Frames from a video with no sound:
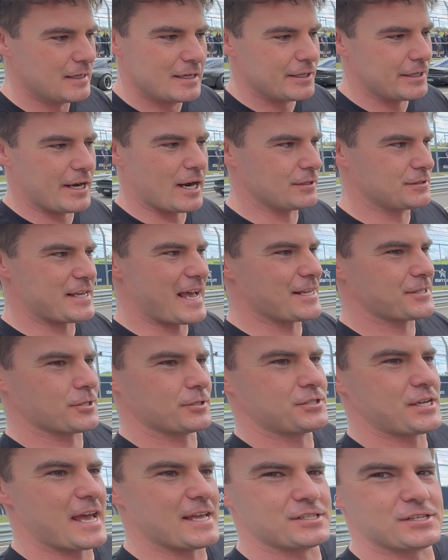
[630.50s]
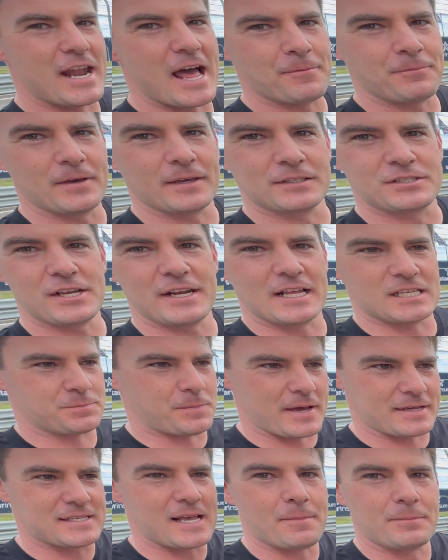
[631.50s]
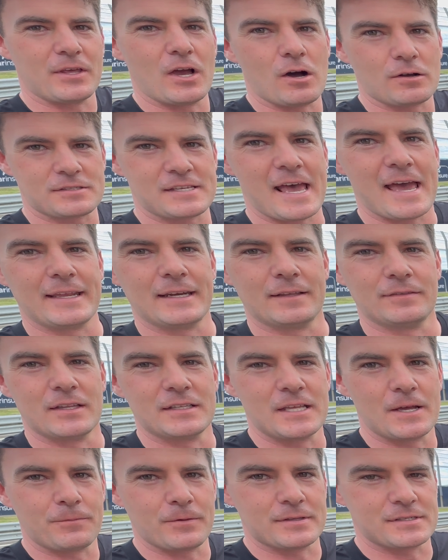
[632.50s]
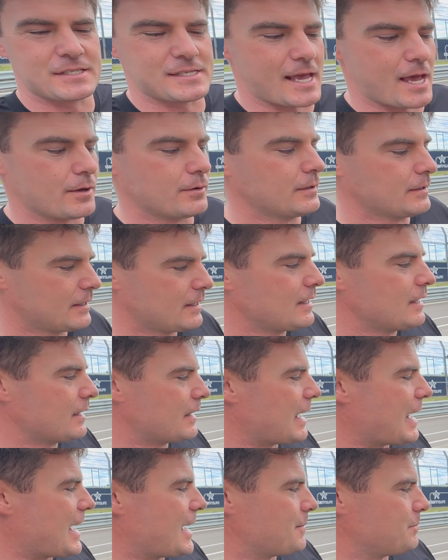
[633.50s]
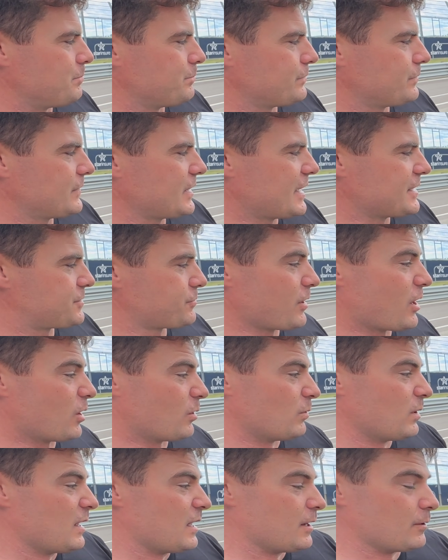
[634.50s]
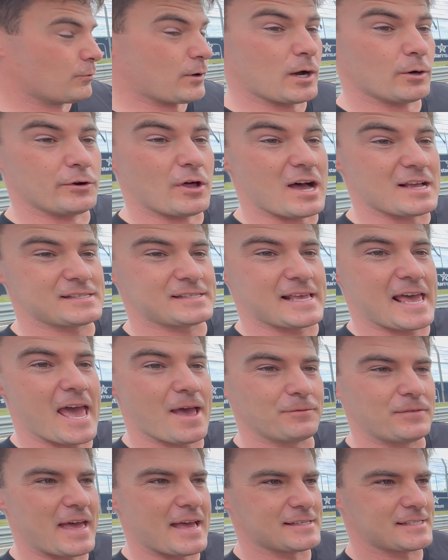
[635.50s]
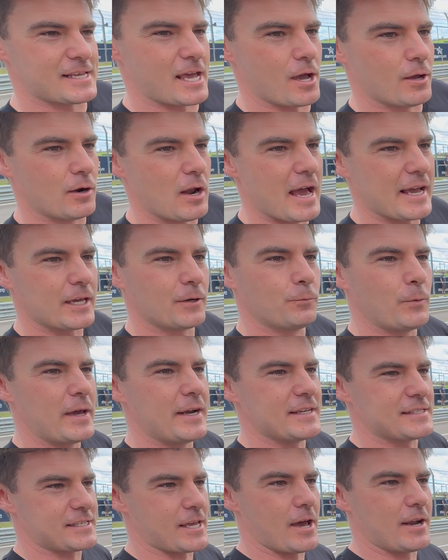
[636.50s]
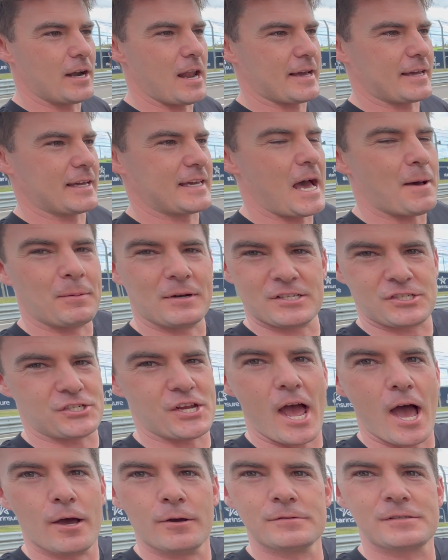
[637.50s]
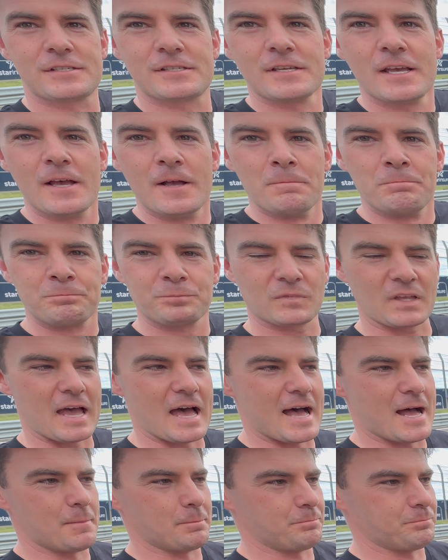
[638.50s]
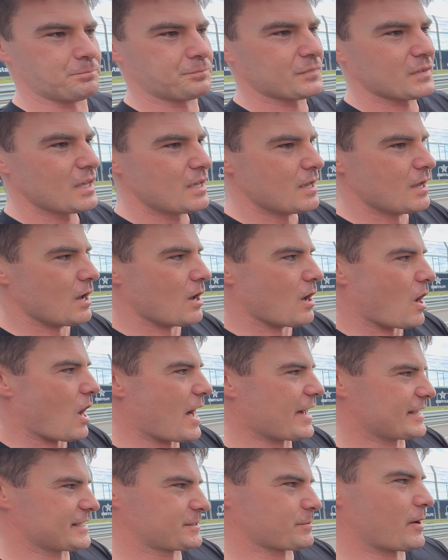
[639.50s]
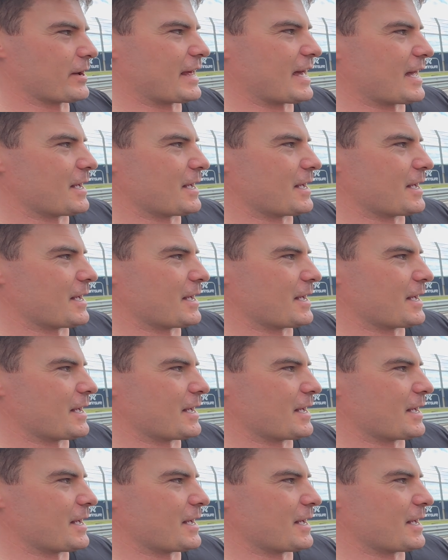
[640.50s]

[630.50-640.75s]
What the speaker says: don't touch it, nothing, she just picks up the octane and the difference, so it's real nice to have that. So like if we're just going to like a couple of shows, I just want